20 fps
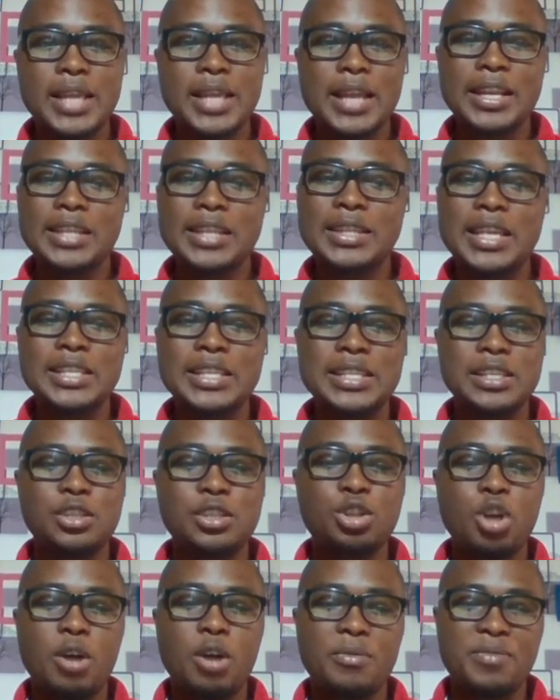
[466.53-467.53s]
any text
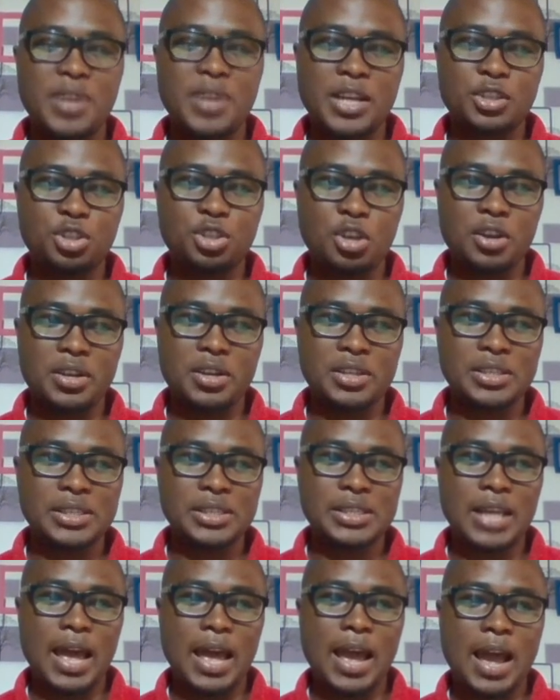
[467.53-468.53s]
editor of your choice.